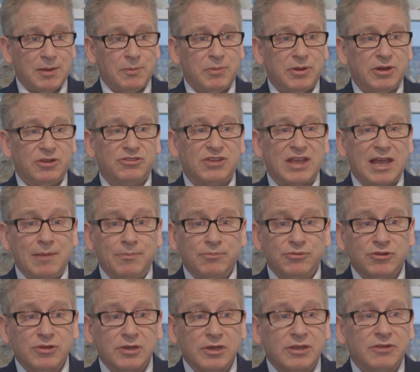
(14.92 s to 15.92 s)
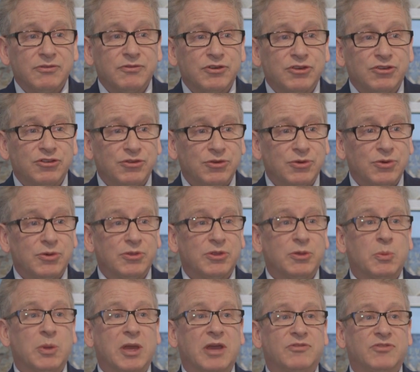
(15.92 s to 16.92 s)
but it's absolutely for sure
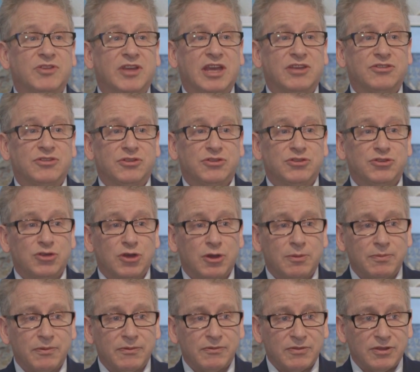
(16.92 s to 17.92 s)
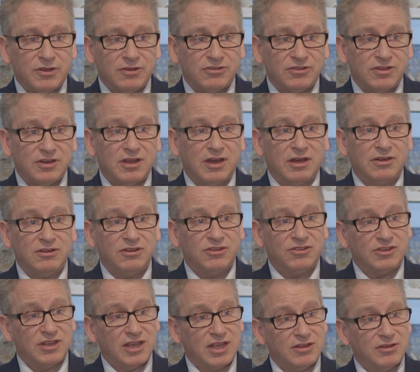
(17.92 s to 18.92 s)
that we have to get on top of this and
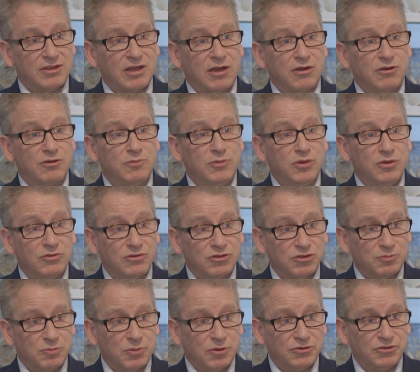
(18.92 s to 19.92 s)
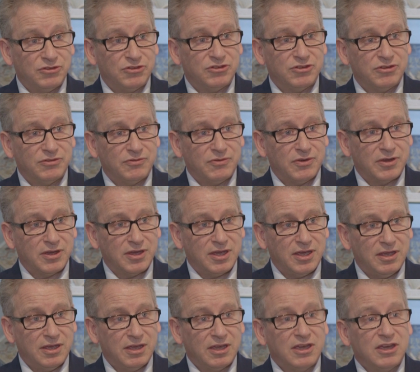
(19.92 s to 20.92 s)
understand our immune responses to
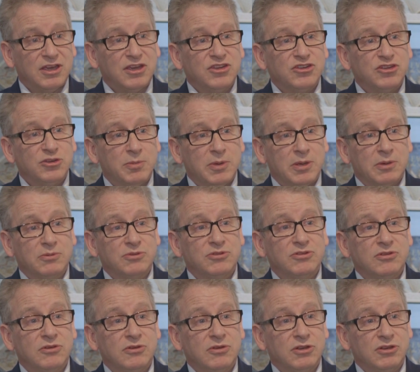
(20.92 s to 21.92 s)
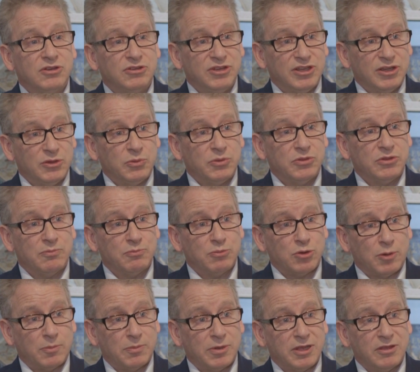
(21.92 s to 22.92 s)
fungi to be able to deal with them
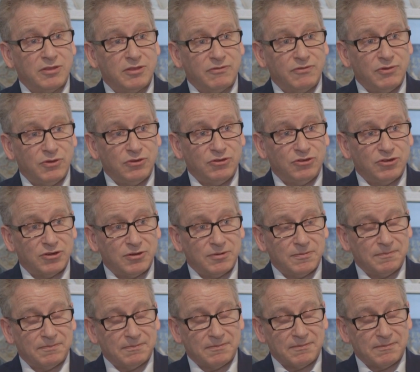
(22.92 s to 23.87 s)
properly in the future.